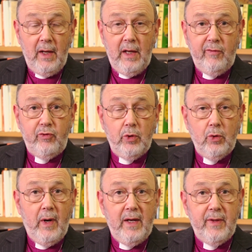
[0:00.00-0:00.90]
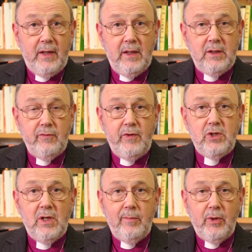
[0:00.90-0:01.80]
if you were away, then
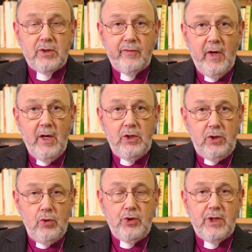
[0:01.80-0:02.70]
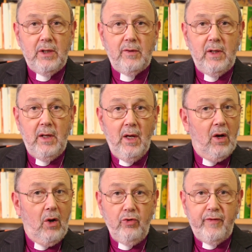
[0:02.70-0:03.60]
individually, but of using the
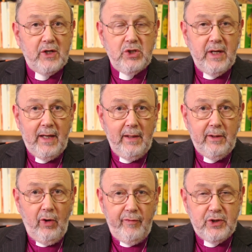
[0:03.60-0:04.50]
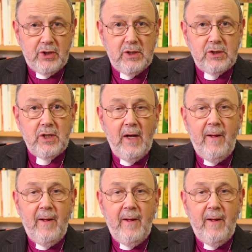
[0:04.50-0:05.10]
old-fashioned Anglican offices